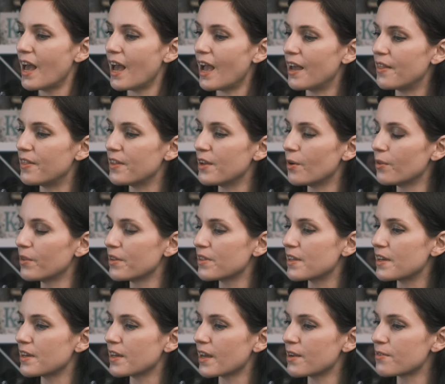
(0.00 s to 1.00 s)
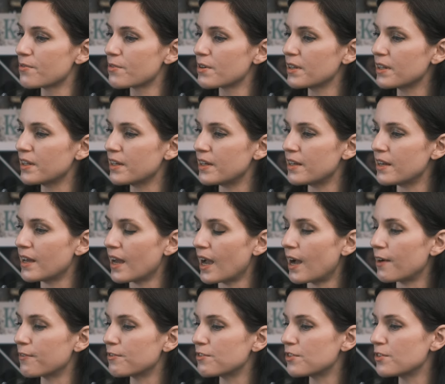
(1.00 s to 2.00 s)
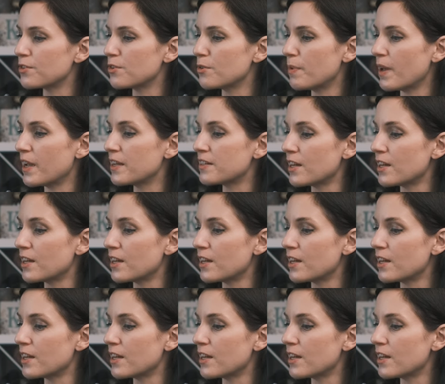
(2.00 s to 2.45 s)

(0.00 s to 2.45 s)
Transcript: and the only thing I really have to pay